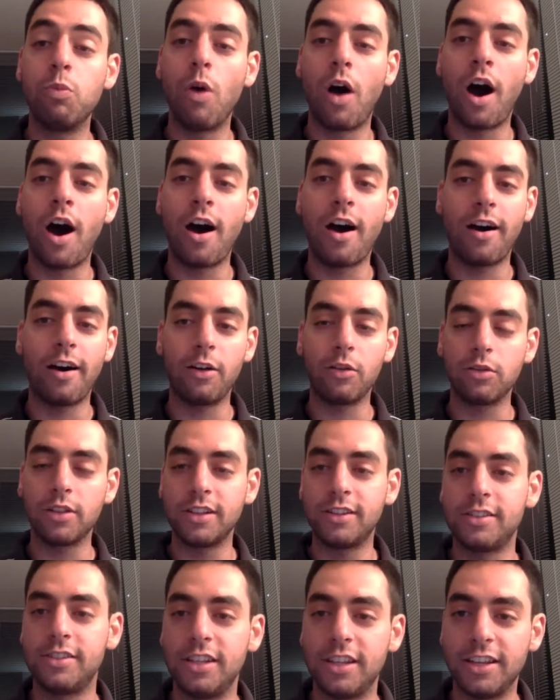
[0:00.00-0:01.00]

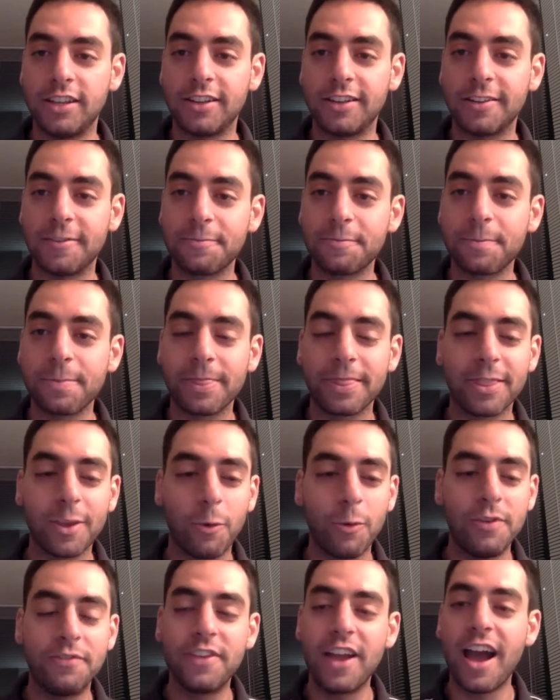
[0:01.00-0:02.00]
Let's see.
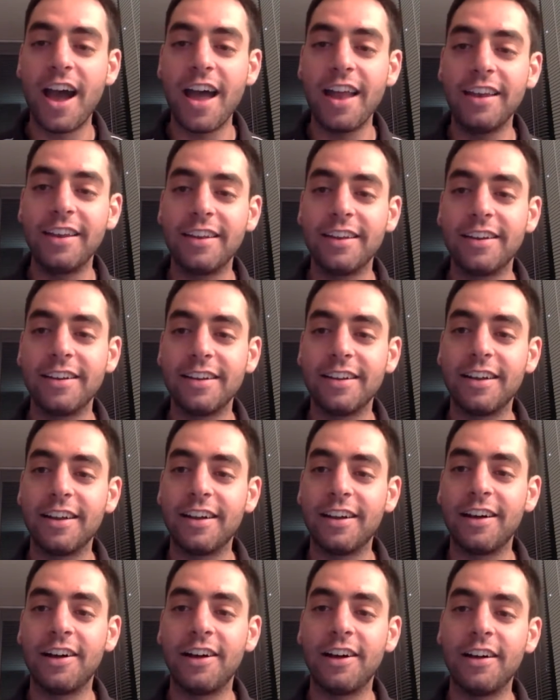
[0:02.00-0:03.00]
We've got
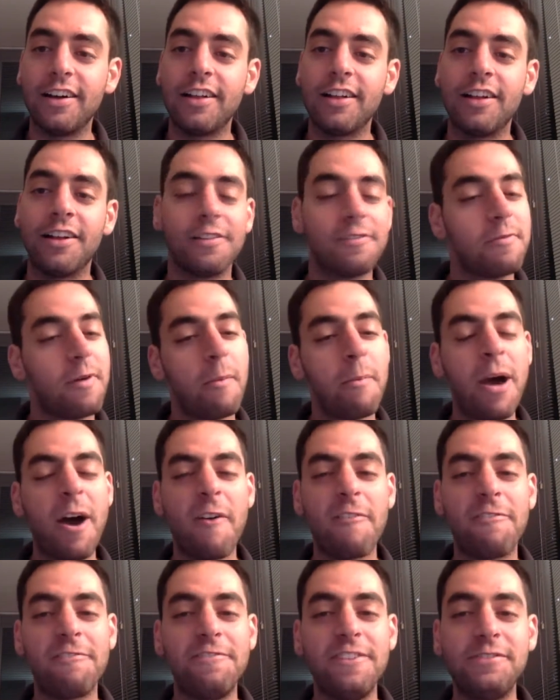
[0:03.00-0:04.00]

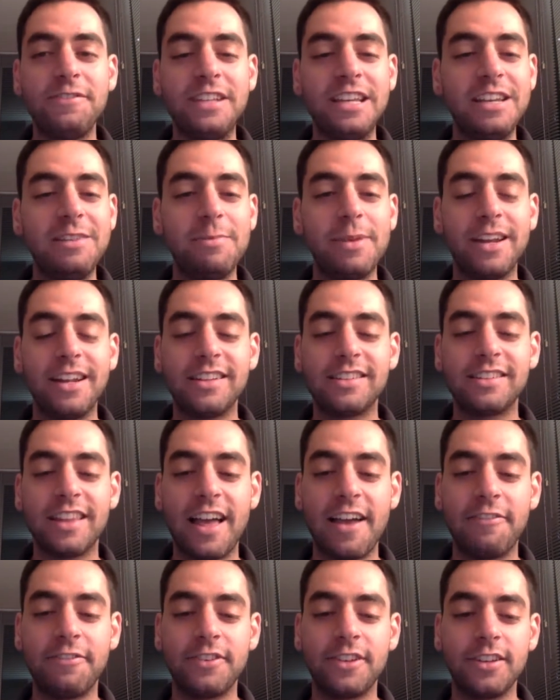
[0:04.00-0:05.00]
about 15 minutes
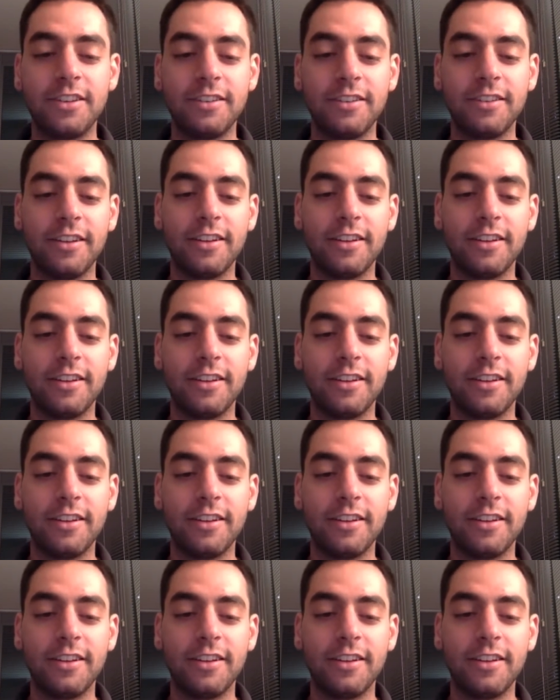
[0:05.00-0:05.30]
left.